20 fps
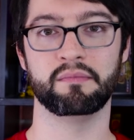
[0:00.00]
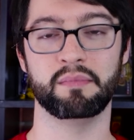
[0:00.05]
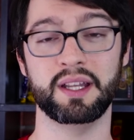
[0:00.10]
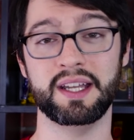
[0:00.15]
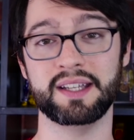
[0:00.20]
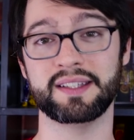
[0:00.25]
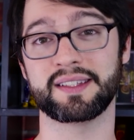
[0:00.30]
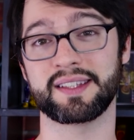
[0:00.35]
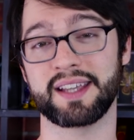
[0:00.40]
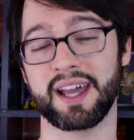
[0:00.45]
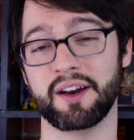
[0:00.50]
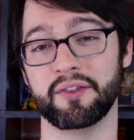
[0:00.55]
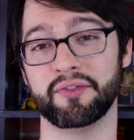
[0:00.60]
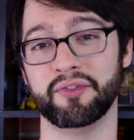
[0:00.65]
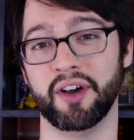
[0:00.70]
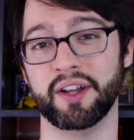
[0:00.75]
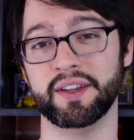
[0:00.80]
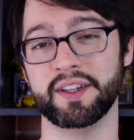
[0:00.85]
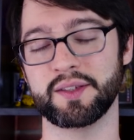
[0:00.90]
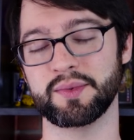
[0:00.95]
At least it's kind of
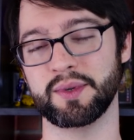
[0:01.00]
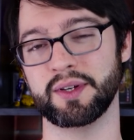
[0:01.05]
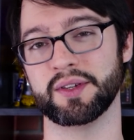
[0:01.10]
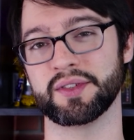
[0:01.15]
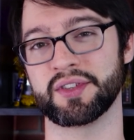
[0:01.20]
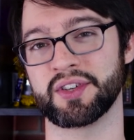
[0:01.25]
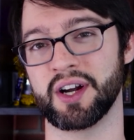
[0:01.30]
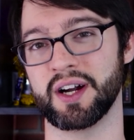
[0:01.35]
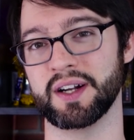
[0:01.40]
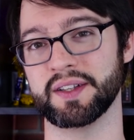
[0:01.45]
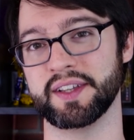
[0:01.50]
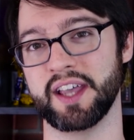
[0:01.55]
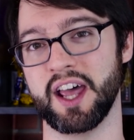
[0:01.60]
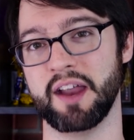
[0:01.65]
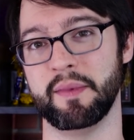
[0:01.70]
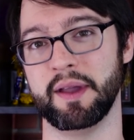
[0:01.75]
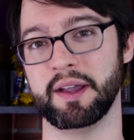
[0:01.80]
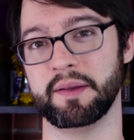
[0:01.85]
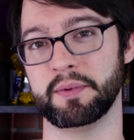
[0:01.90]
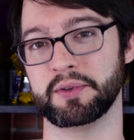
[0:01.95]
fun. This is one of those cards the
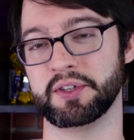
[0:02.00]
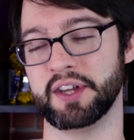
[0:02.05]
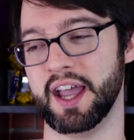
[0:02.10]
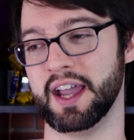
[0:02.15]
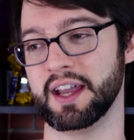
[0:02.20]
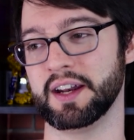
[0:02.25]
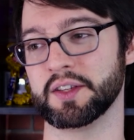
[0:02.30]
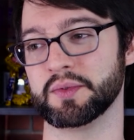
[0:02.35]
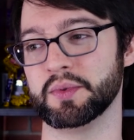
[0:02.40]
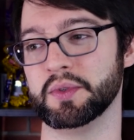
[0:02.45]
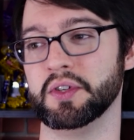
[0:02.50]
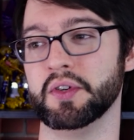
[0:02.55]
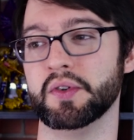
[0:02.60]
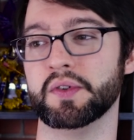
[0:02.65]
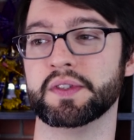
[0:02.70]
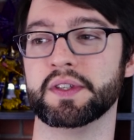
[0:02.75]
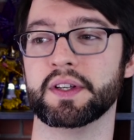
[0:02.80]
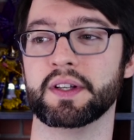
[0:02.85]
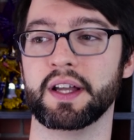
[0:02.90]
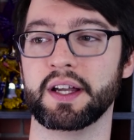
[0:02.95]
anime protagonists would
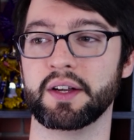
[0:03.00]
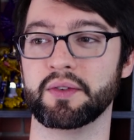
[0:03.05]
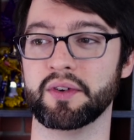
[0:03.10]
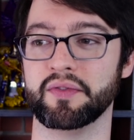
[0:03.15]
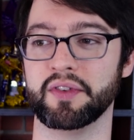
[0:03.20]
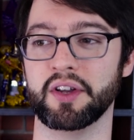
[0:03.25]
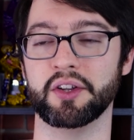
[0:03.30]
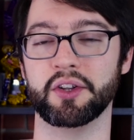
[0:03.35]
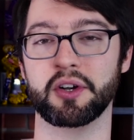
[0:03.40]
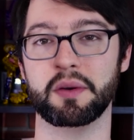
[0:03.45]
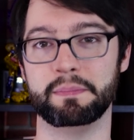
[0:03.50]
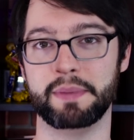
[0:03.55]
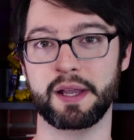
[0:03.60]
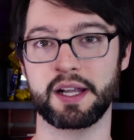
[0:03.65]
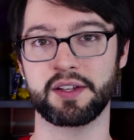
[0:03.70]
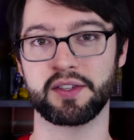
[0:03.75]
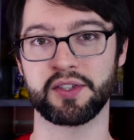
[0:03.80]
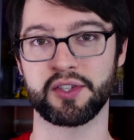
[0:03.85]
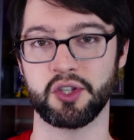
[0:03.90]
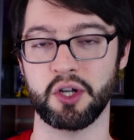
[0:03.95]
use to like reveal their
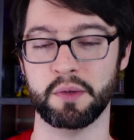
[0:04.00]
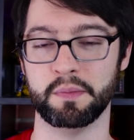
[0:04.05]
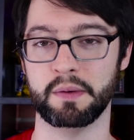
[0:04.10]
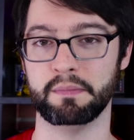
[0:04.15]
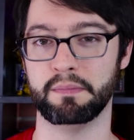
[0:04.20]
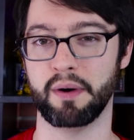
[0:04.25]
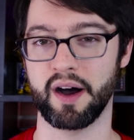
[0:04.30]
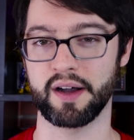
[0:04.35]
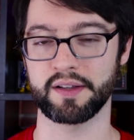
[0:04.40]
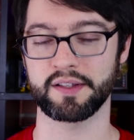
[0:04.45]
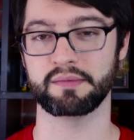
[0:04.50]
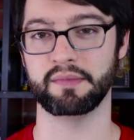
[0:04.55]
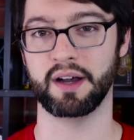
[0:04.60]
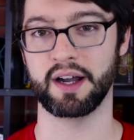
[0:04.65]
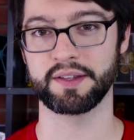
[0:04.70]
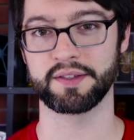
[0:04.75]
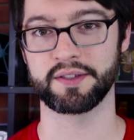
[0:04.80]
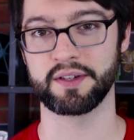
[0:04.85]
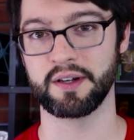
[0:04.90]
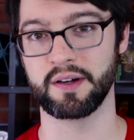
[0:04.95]
big stupid boss
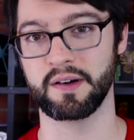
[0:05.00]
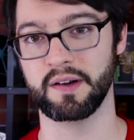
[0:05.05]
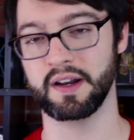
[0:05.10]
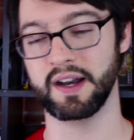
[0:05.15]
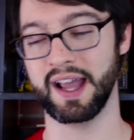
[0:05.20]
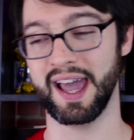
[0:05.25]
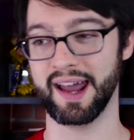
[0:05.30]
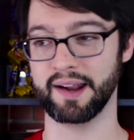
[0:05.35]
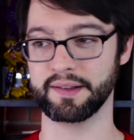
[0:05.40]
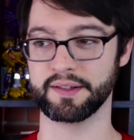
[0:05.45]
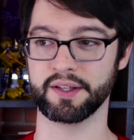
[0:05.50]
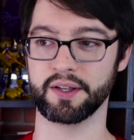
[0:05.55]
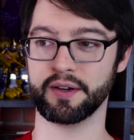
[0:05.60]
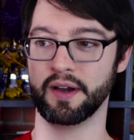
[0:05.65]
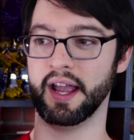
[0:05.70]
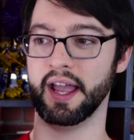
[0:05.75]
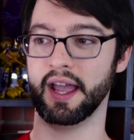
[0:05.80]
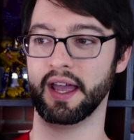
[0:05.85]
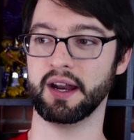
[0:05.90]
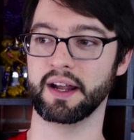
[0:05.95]
monster and add it to their
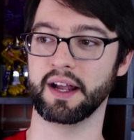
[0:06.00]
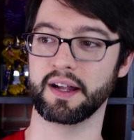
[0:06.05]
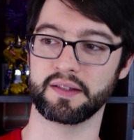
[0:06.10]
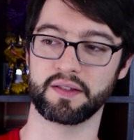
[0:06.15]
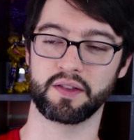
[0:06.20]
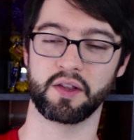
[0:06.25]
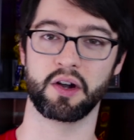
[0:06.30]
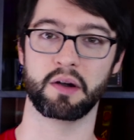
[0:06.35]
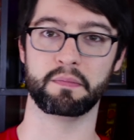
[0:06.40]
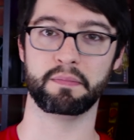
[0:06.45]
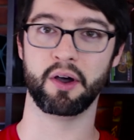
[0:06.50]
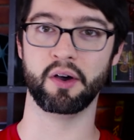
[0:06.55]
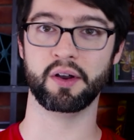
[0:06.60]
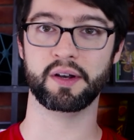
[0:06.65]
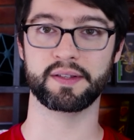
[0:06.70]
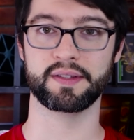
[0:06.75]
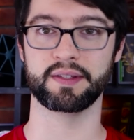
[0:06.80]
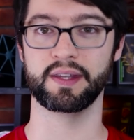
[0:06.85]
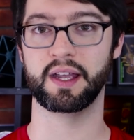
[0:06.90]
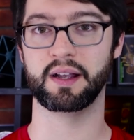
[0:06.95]
hand against their
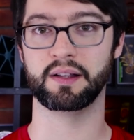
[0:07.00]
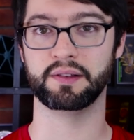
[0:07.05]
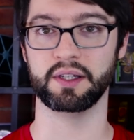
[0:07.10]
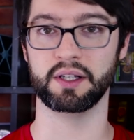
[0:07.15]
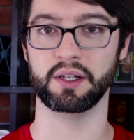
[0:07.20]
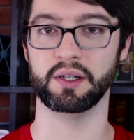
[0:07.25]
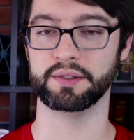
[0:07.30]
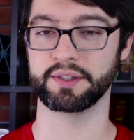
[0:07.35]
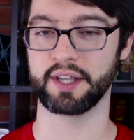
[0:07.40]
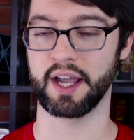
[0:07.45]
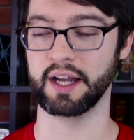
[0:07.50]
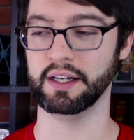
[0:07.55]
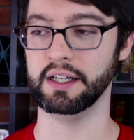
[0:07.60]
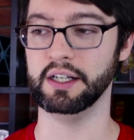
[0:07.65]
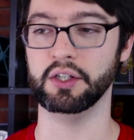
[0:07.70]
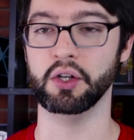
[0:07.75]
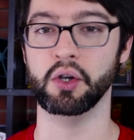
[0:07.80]
opponent's like little tiny